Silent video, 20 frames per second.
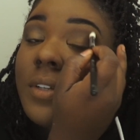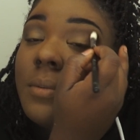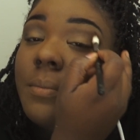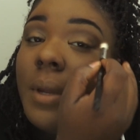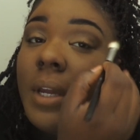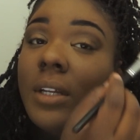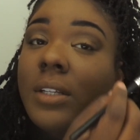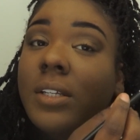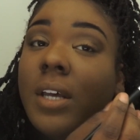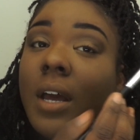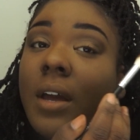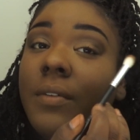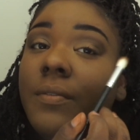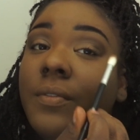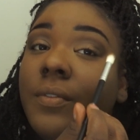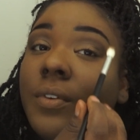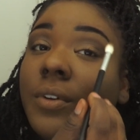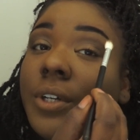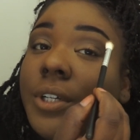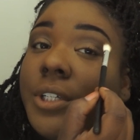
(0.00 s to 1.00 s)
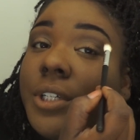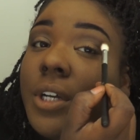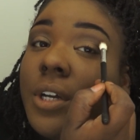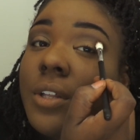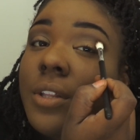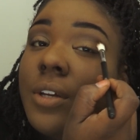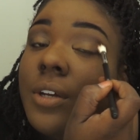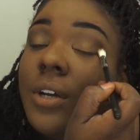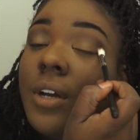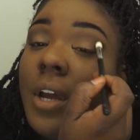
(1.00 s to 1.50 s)
to make time for each
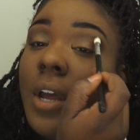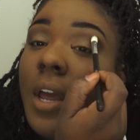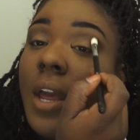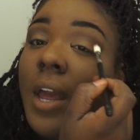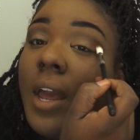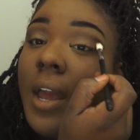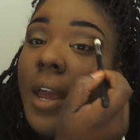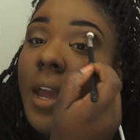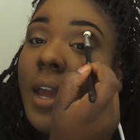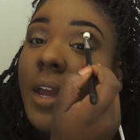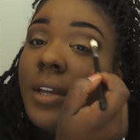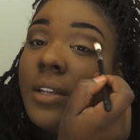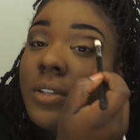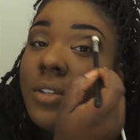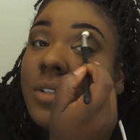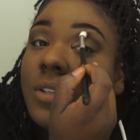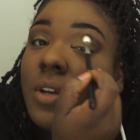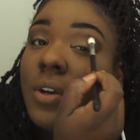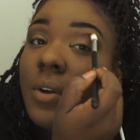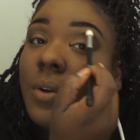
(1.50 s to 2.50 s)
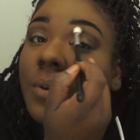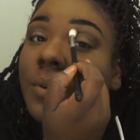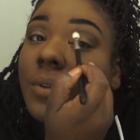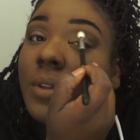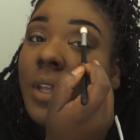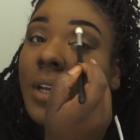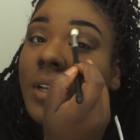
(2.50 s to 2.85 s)
other. And so